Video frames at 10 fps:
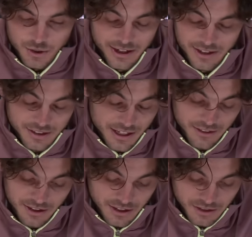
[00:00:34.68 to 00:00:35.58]
trance, and
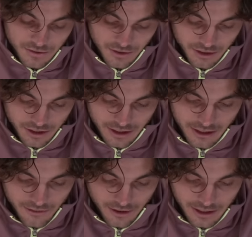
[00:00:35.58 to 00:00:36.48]
everything just felt good.
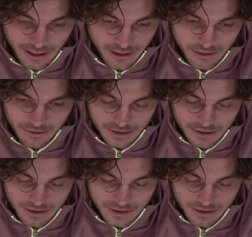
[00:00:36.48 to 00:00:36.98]
I felt like I knew